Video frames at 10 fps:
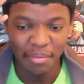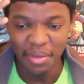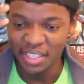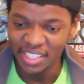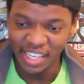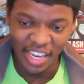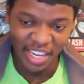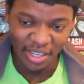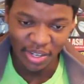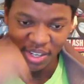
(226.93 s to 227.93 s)
make his
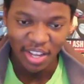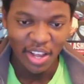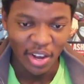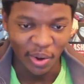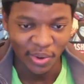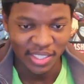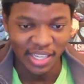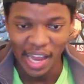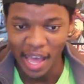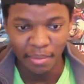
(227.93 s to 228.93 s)
head all
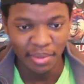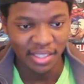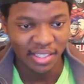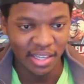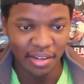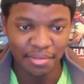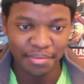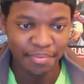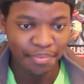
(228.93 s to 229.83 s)
slimy and stuff.